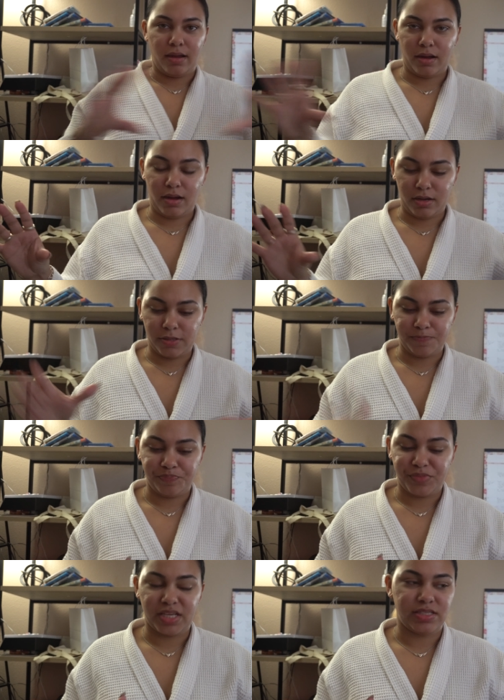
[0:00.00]
Um,
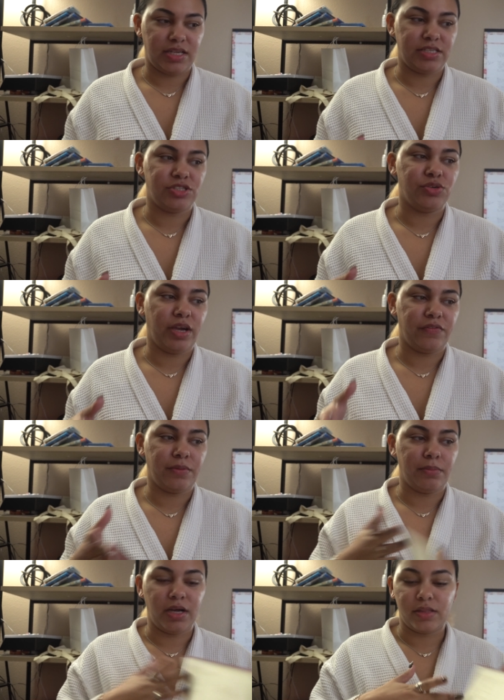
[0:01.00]
things I need to do every
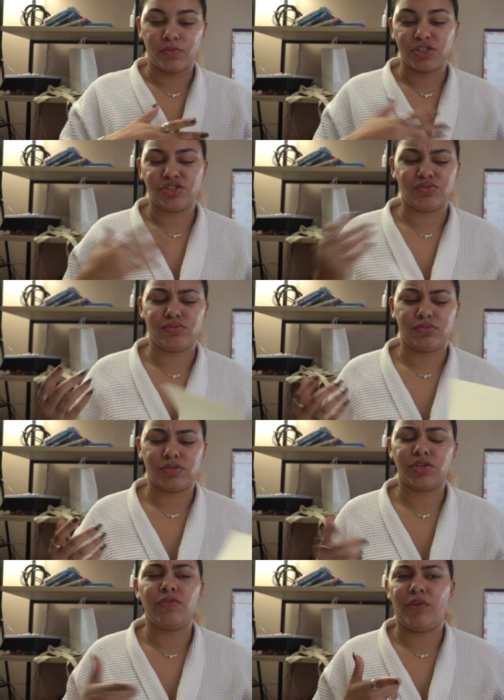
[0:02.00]
month, which
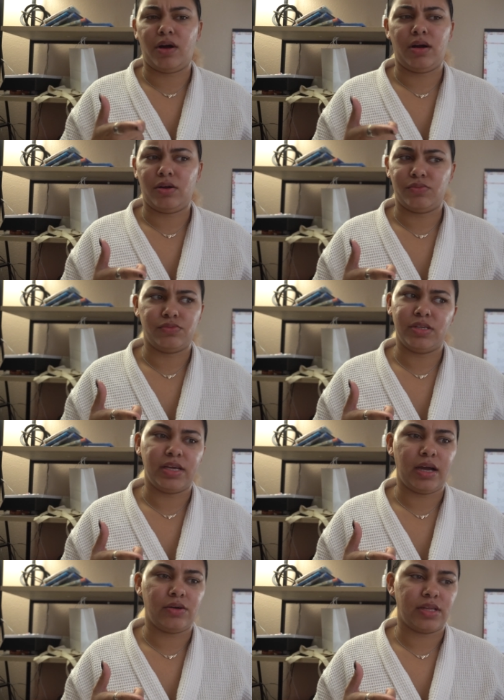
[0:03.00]
so far
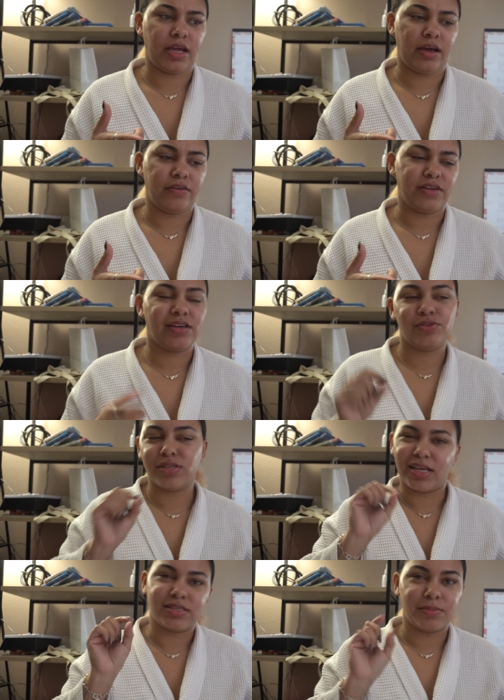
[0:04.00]
really I only have. And I use
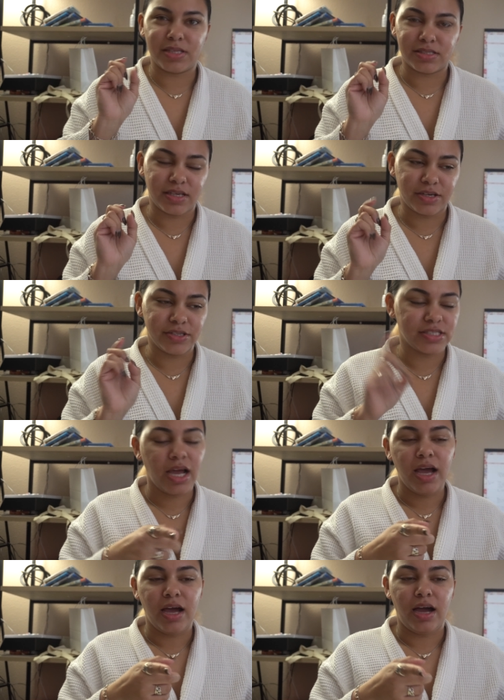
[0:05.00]
like some of the stickers,
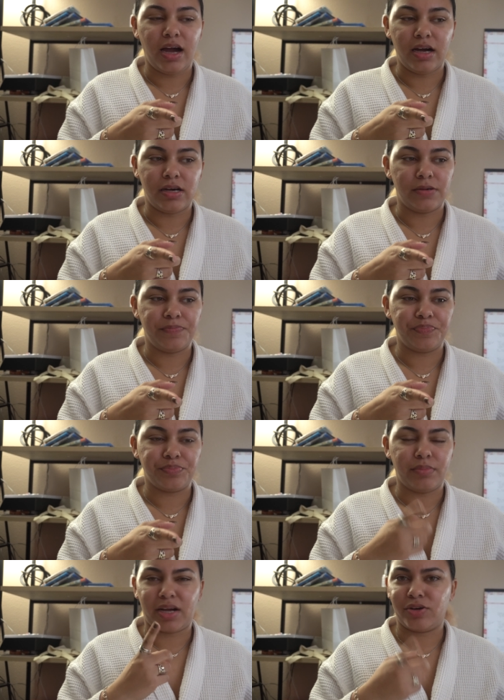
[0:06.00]
um,
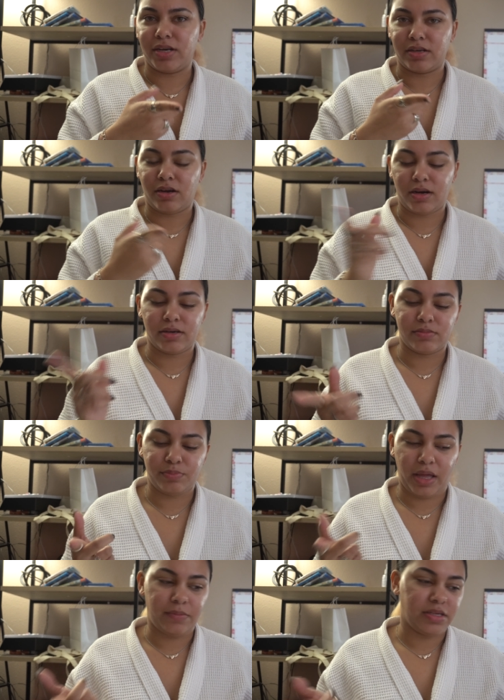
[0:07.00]
my credit card
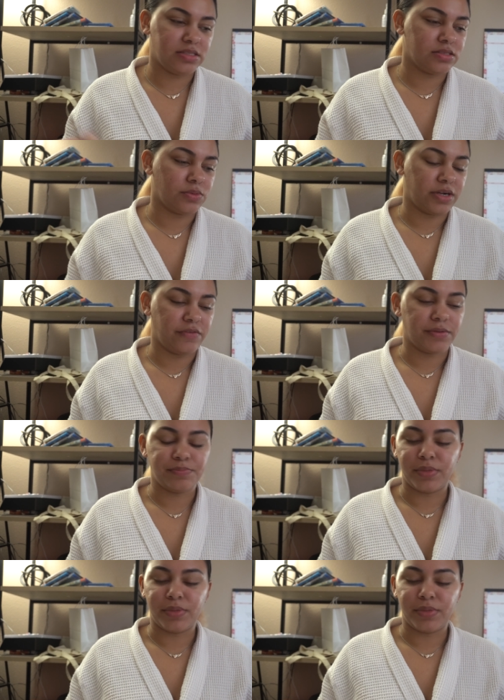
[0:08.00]
payments or whatever.